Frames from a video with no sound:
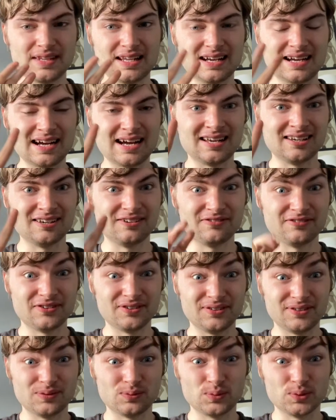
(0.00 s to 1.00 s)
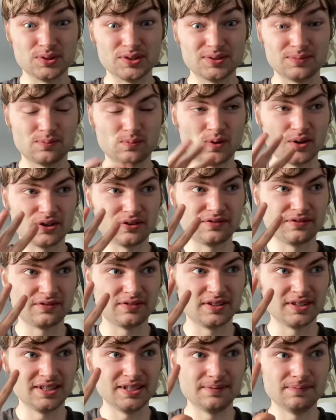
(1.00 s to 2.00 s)
Elephant was one of
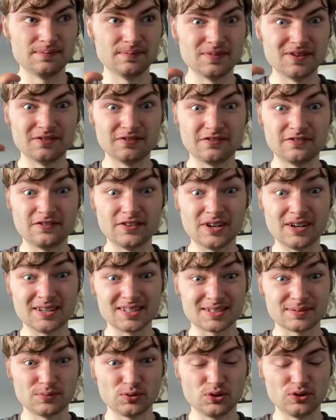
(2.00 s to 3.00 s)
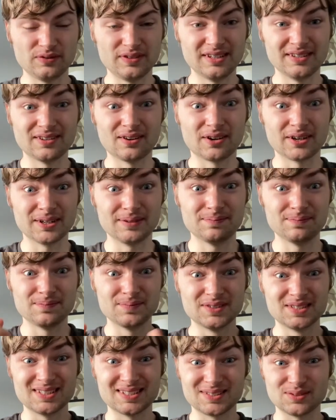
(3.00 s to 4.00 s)
the first movies I
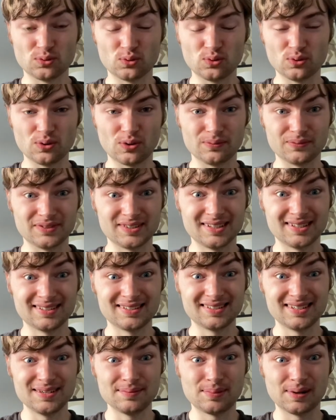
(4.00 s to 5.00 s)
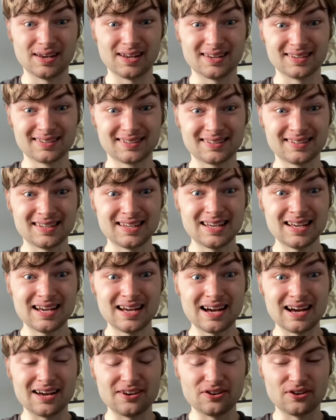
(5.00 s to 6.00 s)
saw on Disney Plus,
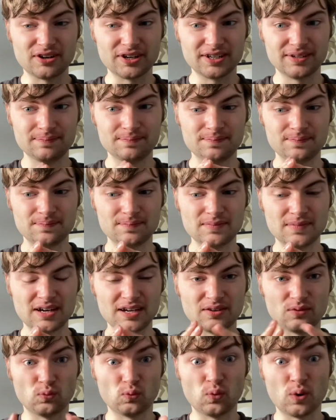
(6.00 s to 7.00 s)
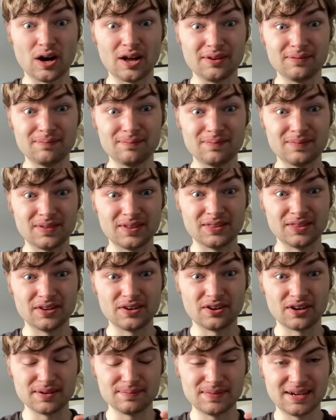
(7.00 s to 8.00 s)
and one that
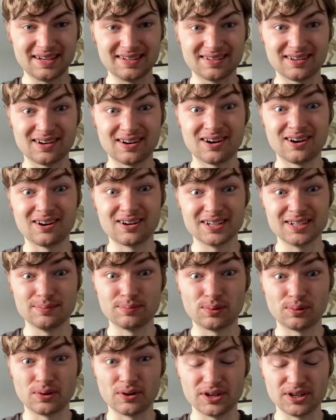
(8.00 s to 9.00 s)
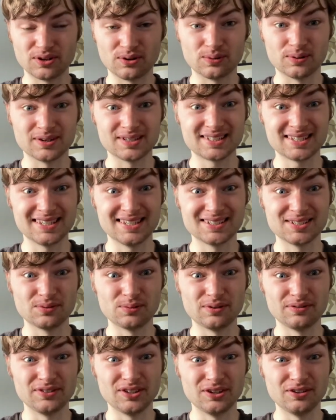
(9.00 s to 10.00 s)
I made a high priority to
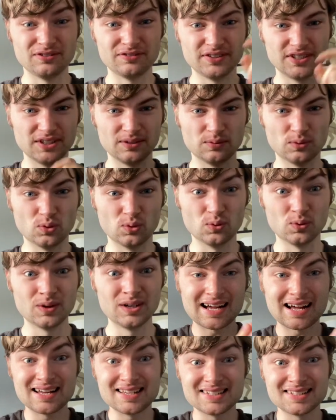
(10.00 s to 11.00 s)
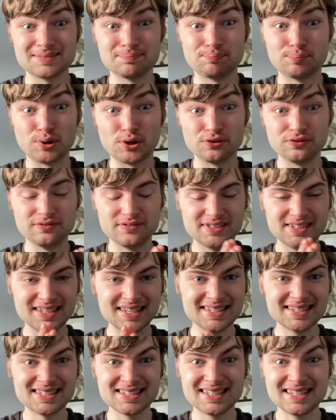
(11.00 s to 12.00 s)
review for you all, as both
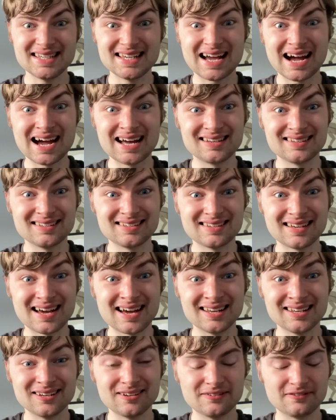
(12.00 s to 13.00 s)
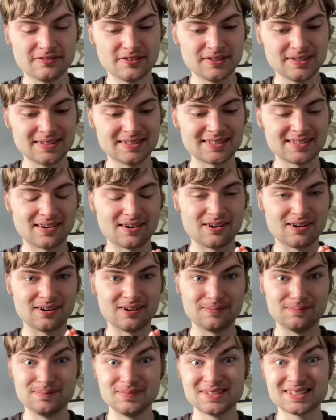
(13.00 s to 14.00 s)
Disney and elephants are
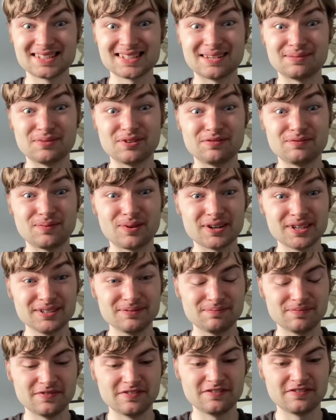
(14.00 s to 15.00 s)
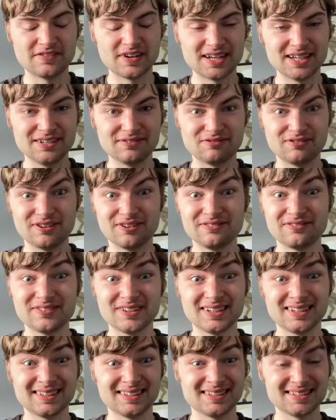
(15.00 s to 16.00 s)
some of my favourite
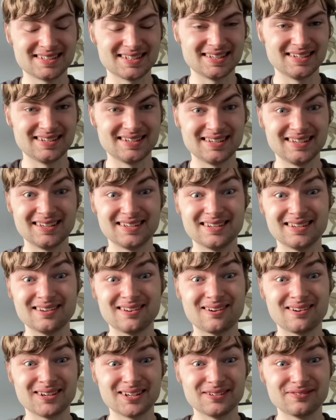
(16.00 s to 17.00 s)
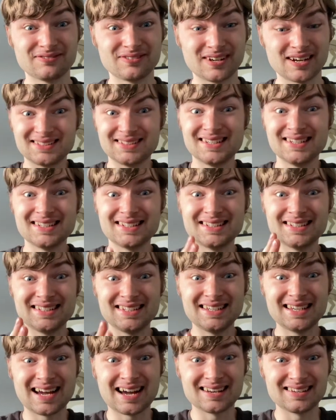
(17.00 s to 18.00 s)
things in life. Disney
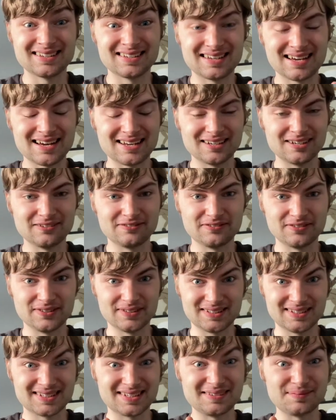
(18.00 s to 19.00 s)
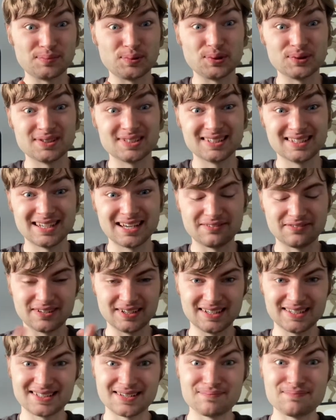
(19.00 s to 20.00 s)
and elephants are put together
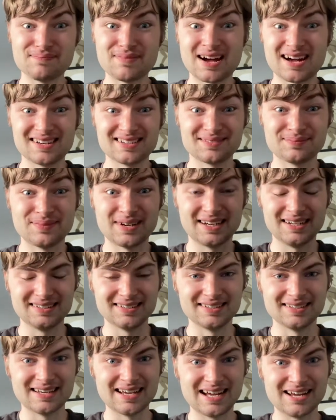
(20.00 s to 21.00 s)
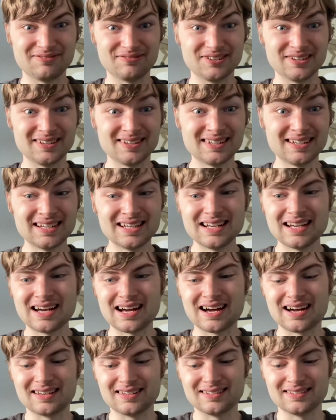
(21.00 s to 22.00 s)
is a match made in heaven,
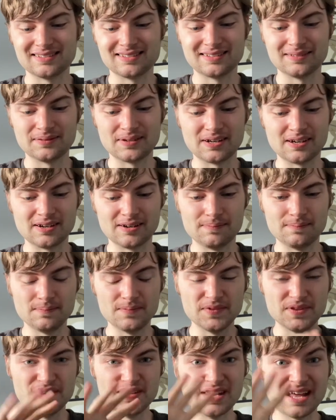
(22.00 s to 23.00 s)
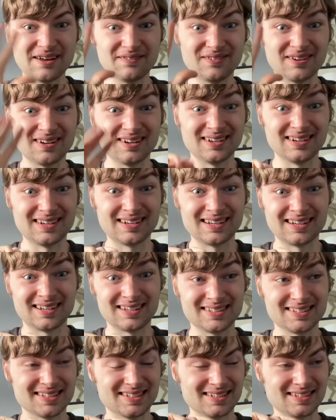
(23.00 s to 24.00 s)
and never
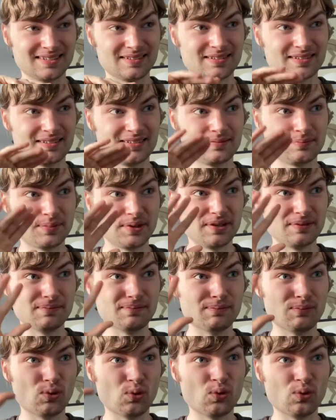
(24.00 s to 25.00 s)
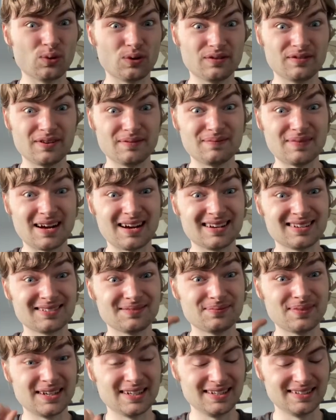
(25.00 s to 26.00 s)
has it been more of a match
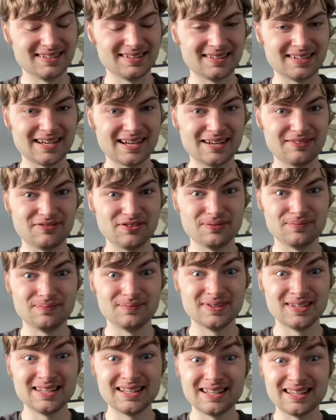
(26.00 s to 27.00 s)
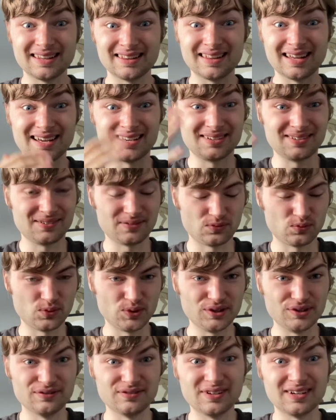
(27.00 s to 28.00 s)
made in heaven than
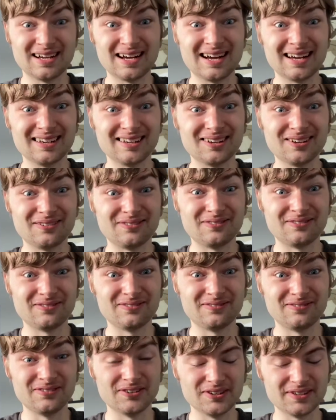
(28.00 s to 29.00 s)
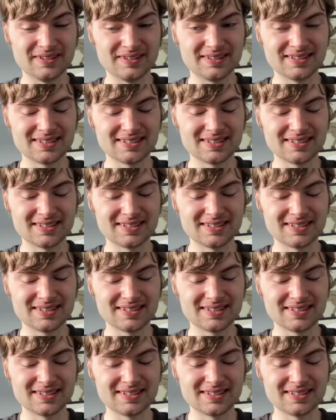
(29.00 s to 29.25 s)
with Elephant.